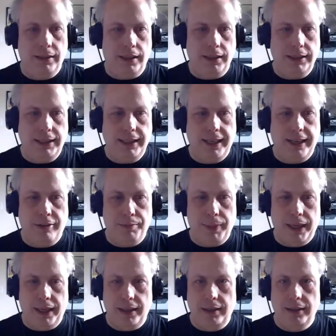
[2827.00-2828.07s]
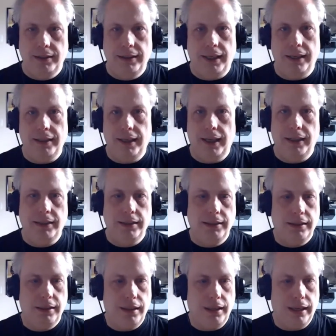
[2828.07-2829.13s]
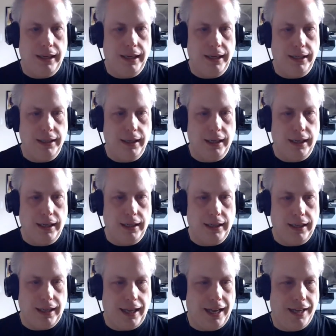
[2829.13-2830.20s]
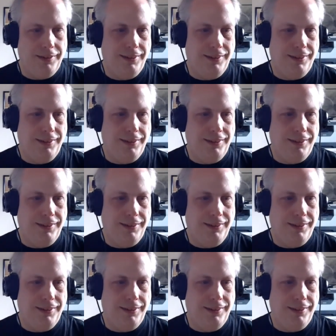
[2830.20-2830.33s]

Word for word: uh, decafbad.net. And uh, I,